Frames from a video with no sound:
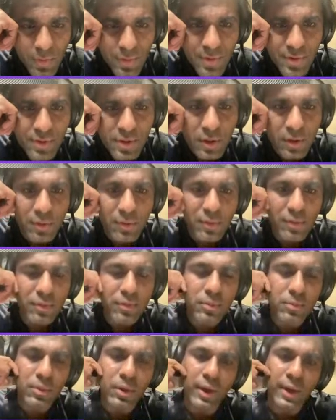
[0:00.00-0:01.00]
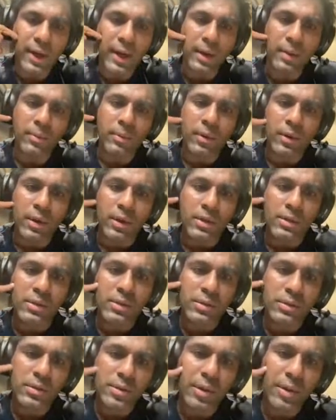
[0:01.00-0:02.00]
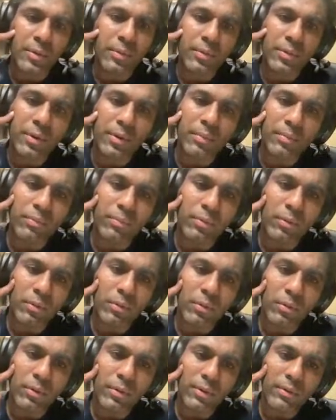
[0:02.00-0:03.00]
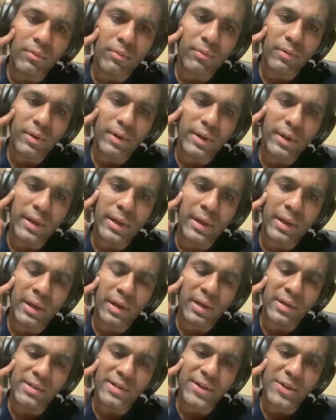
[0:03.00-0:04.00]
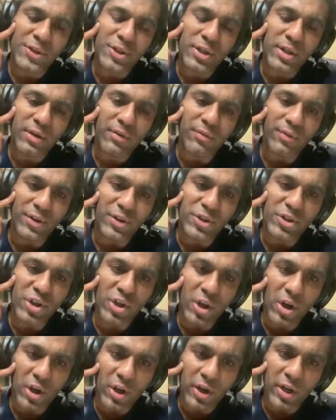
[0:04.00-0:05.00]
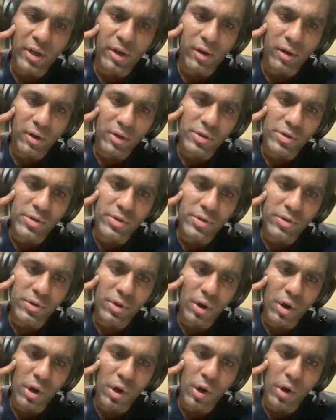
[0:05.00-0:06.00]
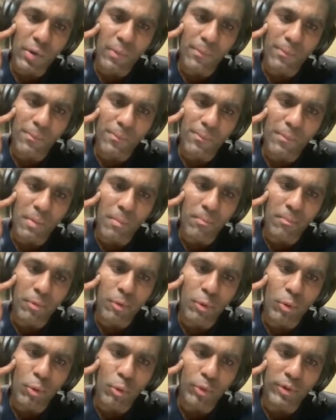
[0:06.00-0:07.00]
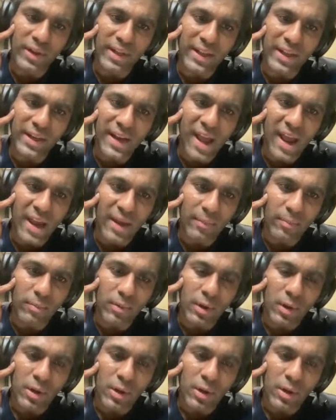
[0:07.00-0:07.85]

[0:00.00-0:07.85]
So okay, so the board it is actually returning us board name,